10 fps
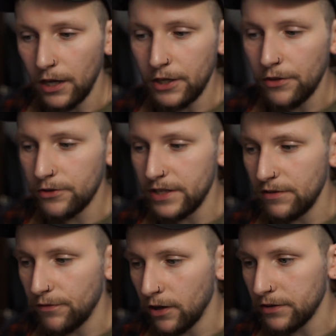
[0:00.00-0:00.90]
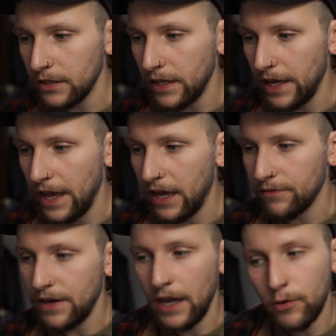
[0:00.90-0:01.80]
Another default that they
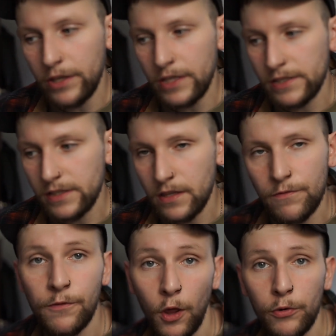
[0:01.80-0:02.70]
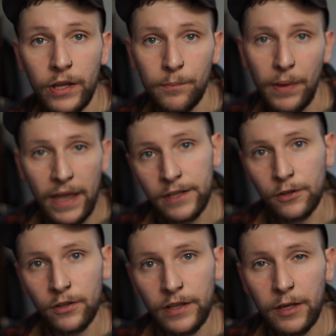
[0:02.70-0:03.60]
have now is the floating
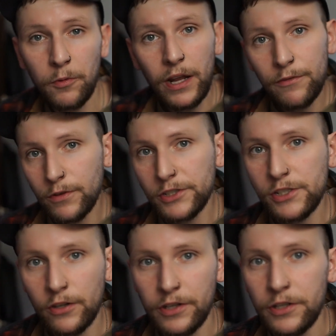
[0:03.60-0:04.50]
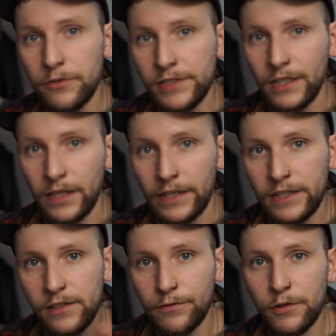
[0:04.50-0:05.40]
panel. And when I first started using
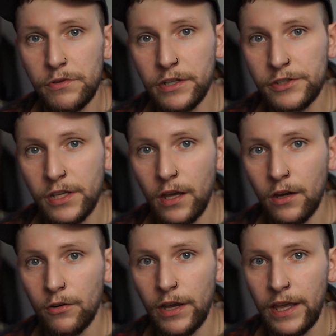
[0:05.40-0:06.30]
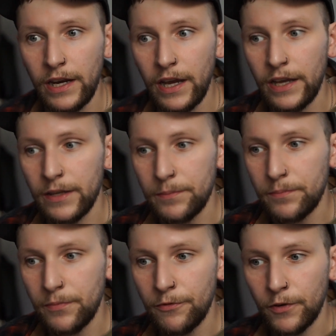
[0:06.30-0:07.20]
Linux a few years ago and I
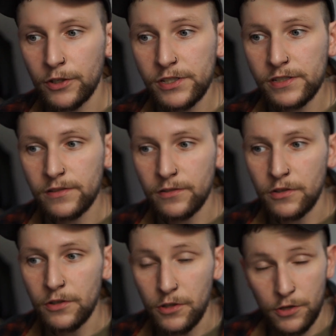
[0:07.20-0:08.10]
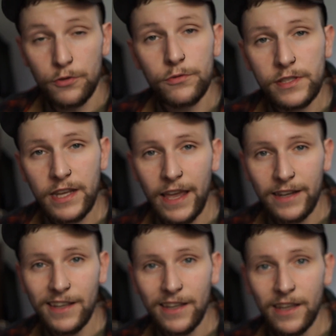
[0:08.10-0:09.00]
first used
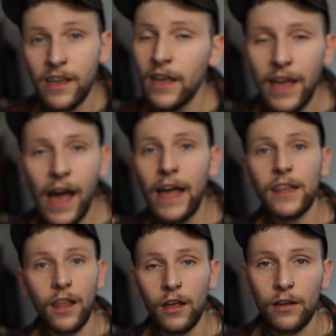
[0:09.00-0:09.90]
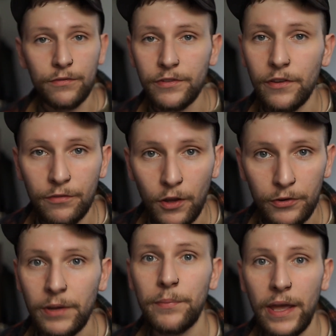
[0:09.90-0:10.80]
KDE, I loved the
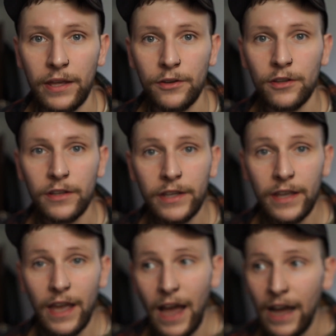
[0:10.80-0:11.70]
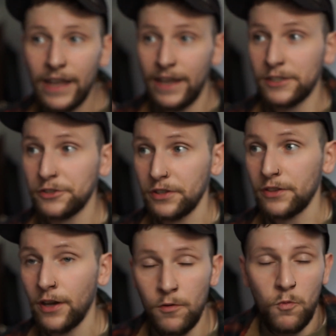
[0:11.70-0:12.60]
floating panel. I actually
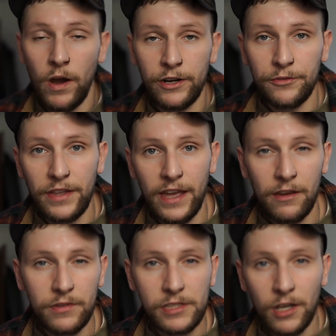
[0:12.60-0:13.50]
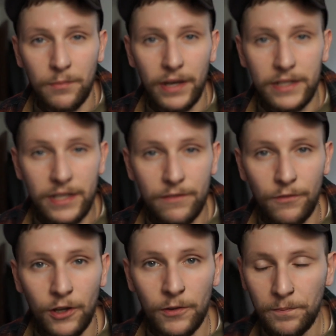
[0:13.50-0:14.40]
thought, why don't they have this on by
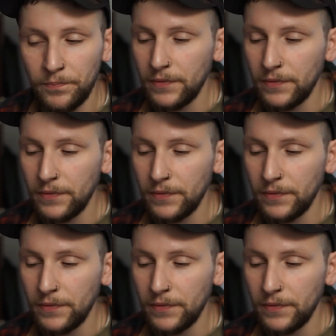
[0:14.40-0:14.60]
default?